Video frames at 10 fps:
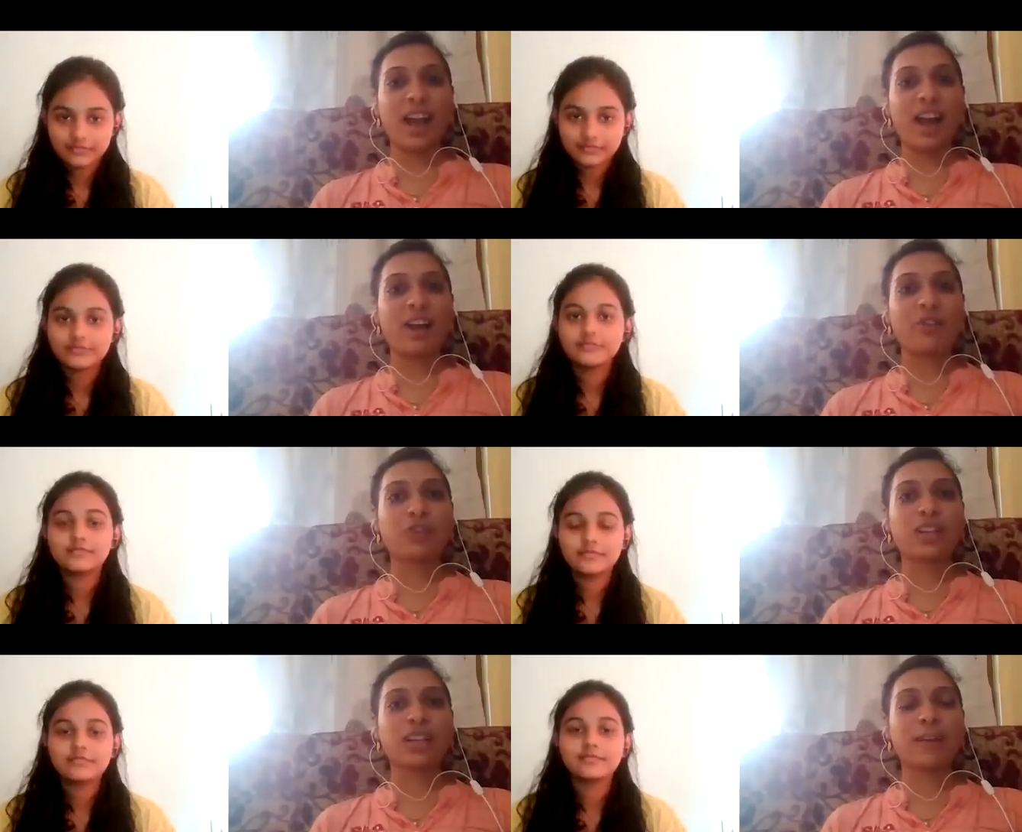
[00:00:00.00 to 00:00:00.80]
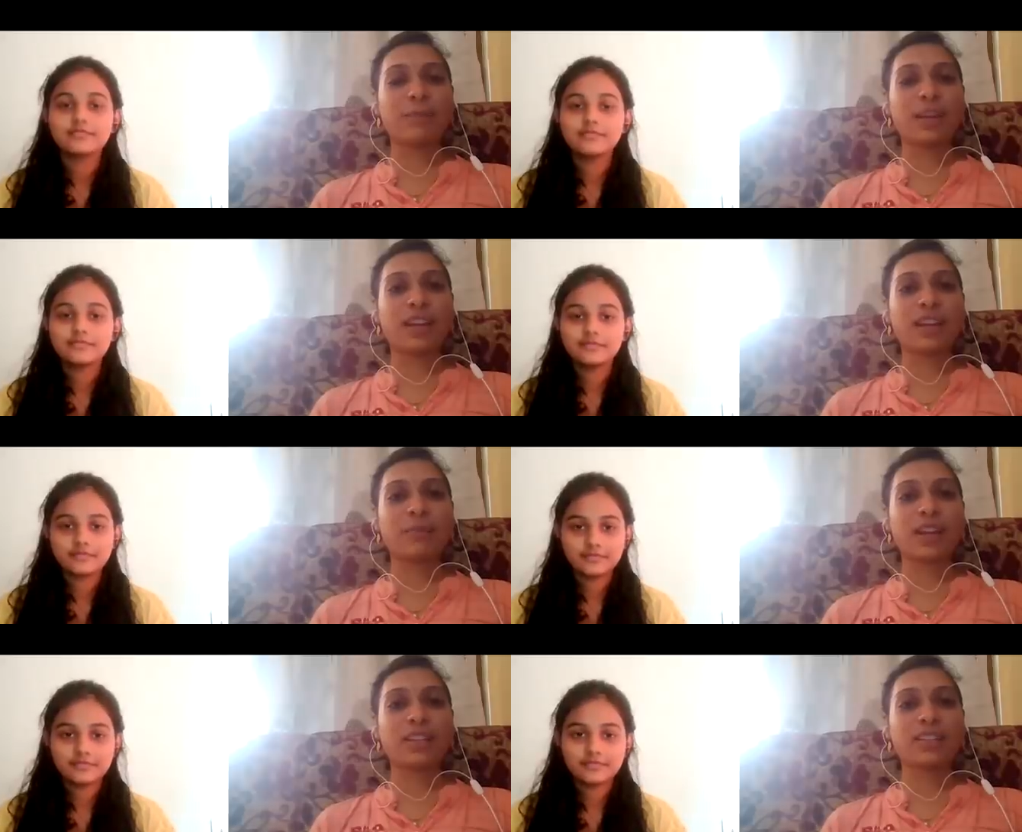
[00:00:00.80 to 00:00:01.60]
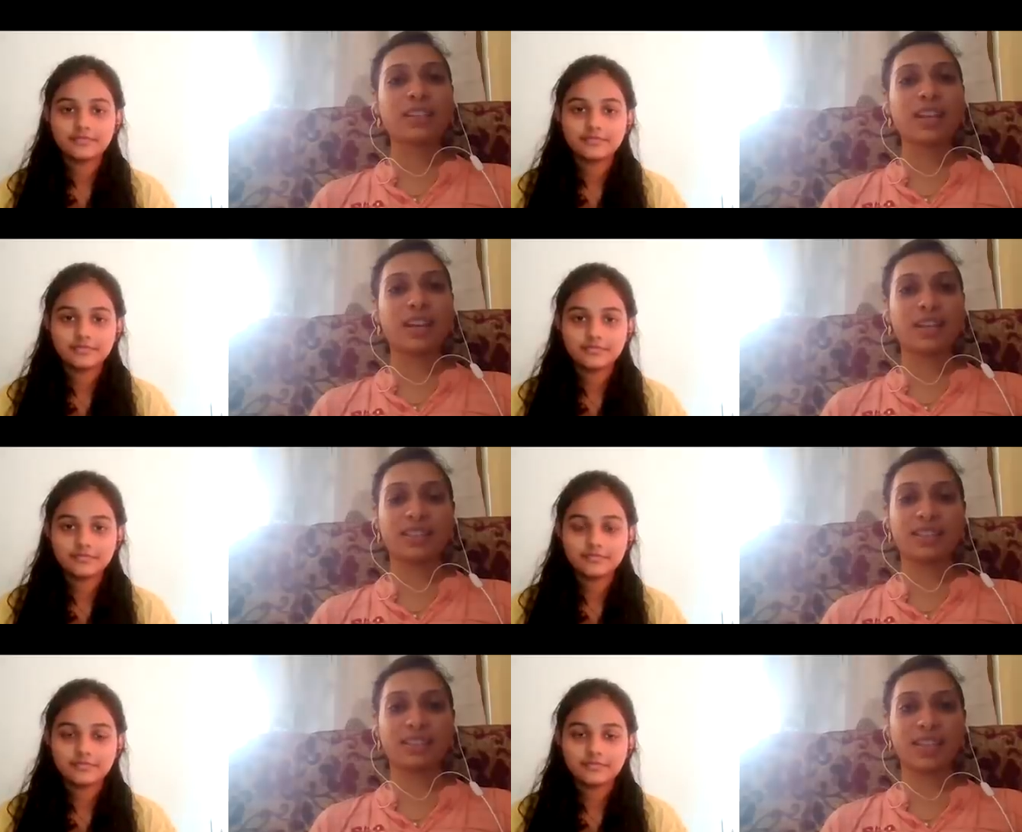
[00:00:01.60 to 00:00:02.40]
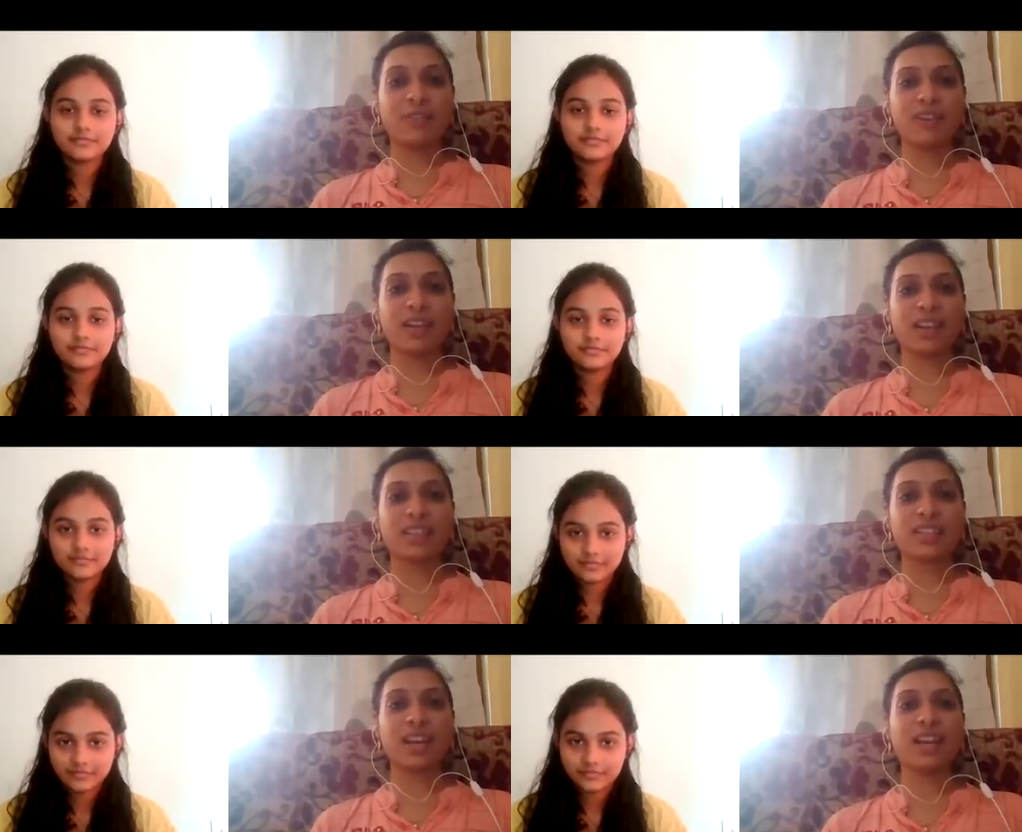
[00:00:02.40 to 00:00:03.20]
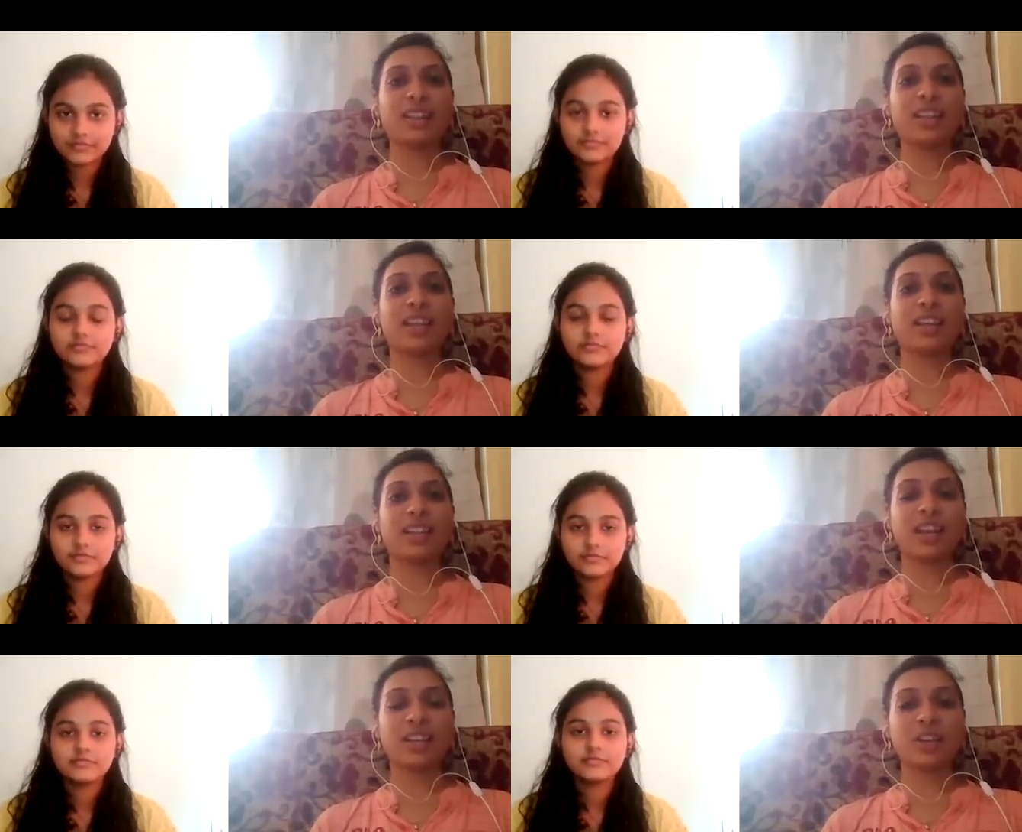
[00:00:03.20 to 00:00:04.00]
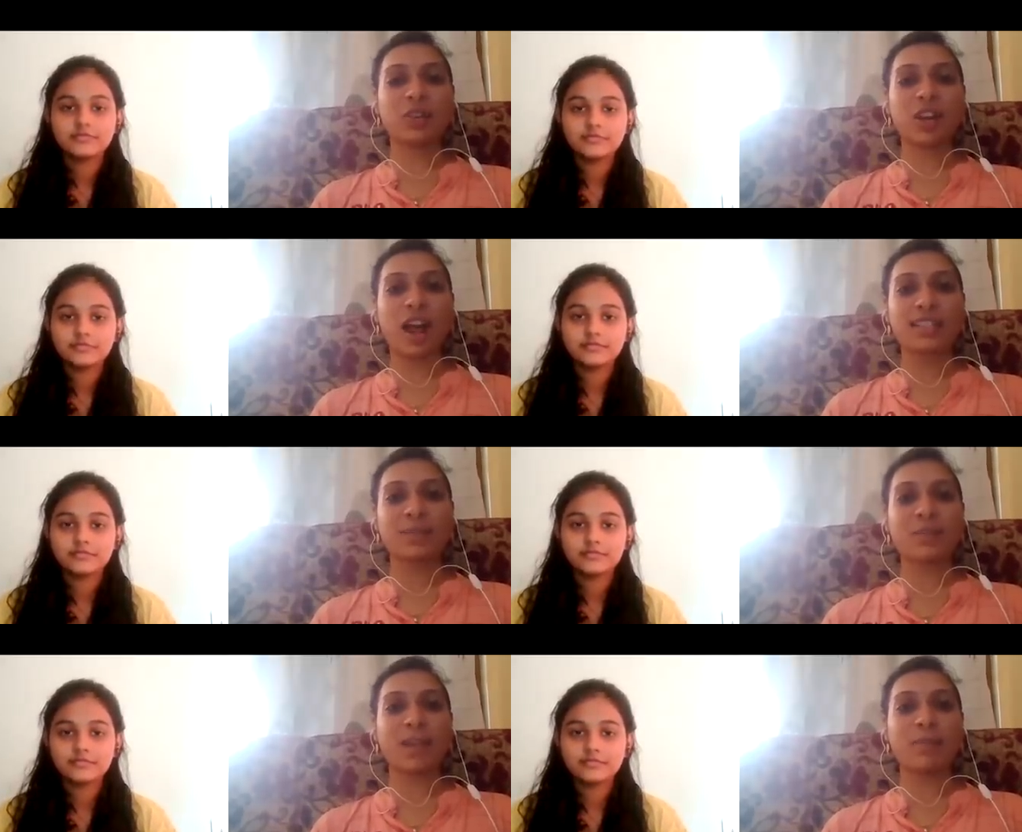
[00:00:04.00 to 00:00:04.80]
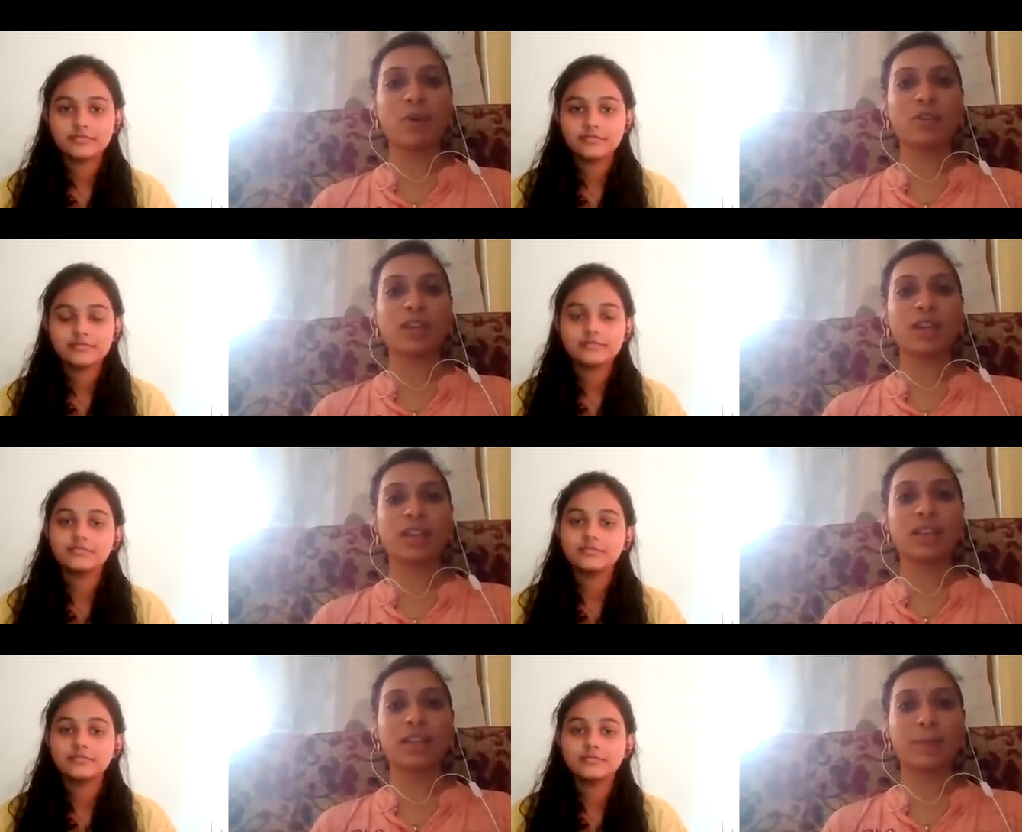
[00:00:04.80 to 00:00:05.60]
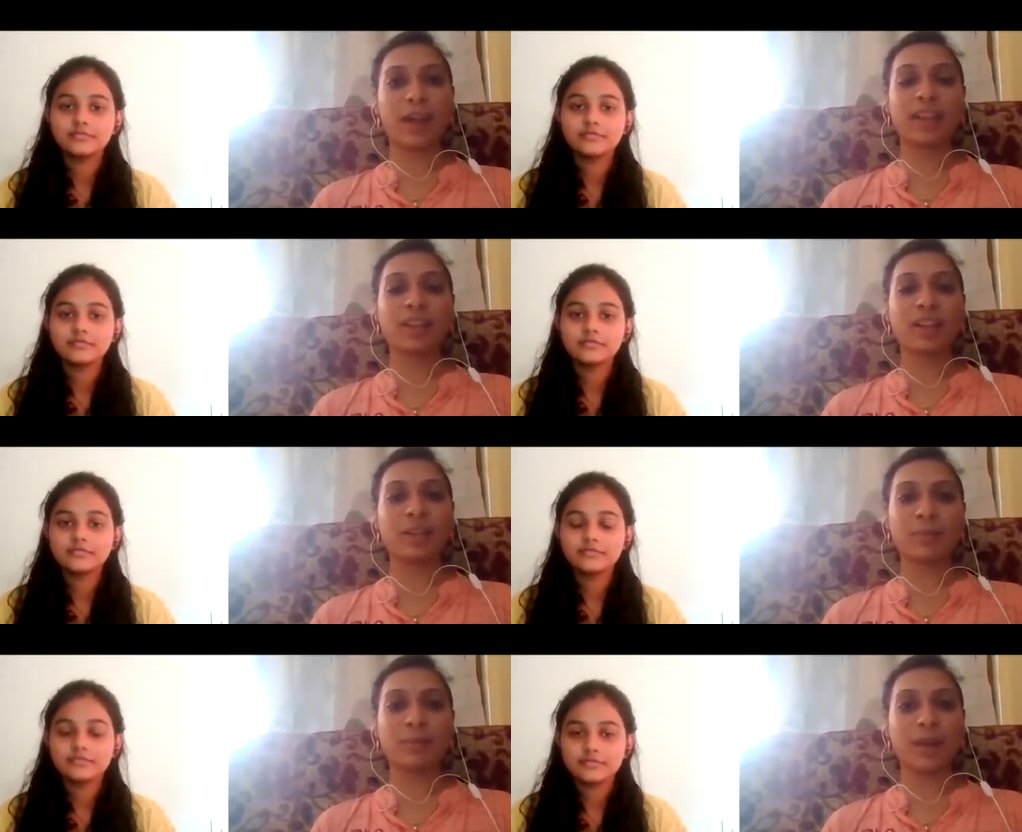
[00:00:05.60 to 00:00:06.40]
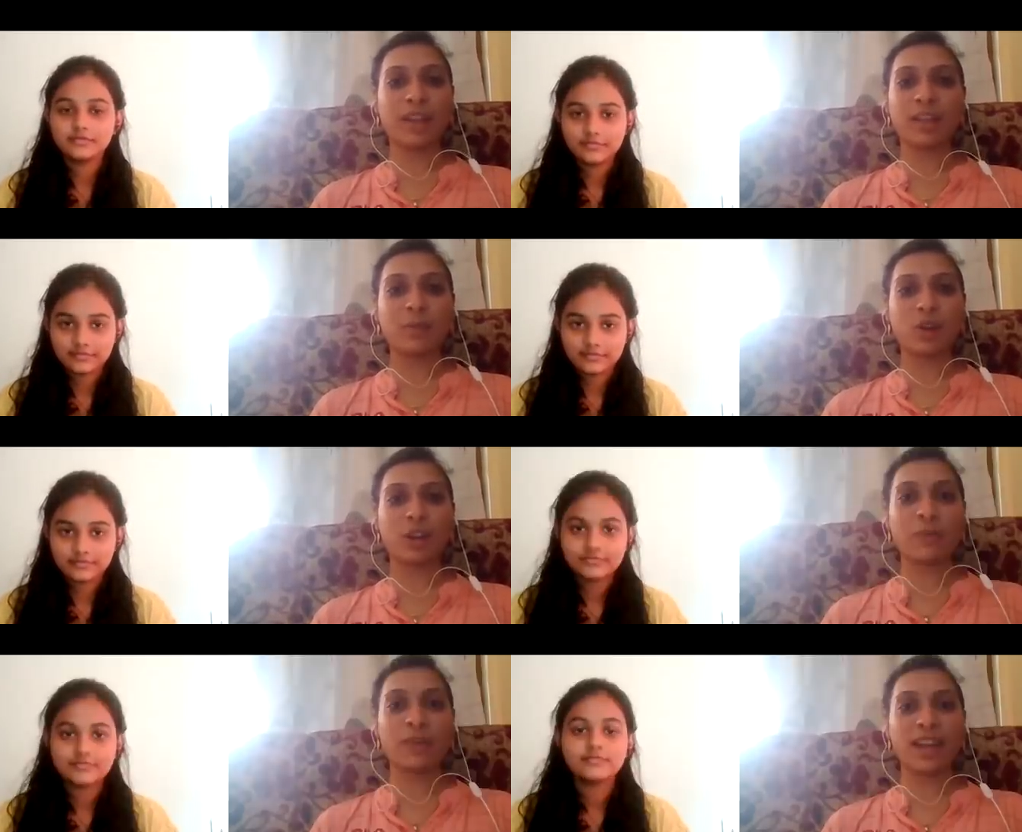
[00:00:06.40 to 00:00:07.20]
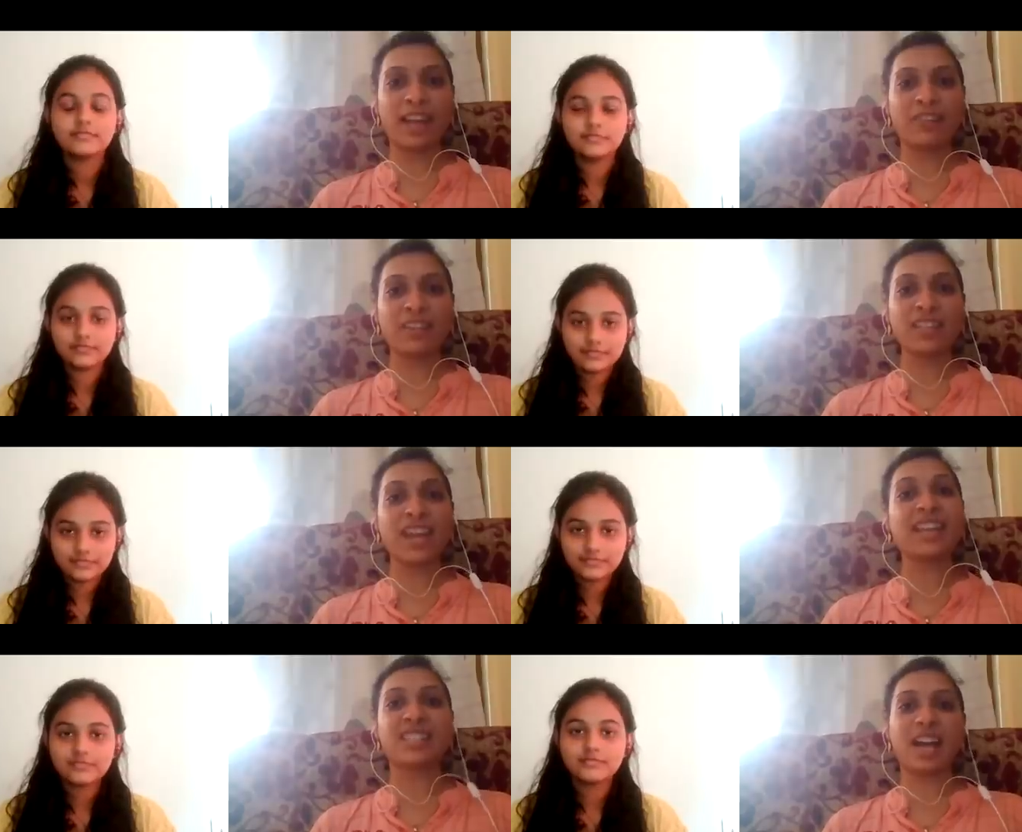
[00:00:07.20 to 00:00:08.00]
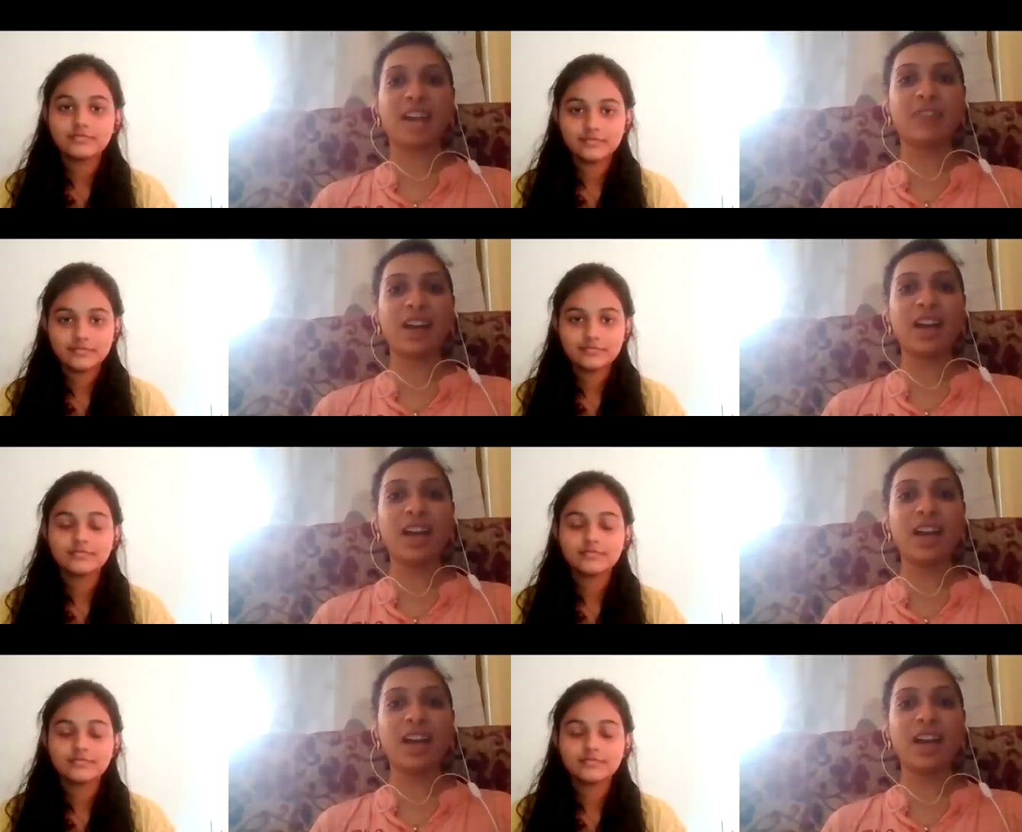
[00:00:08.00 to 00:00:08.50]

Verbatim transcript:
Speaker 1: After completing my uh, self introduction, then uh, the interviewer asked me about uh, the Python Python programming language and Java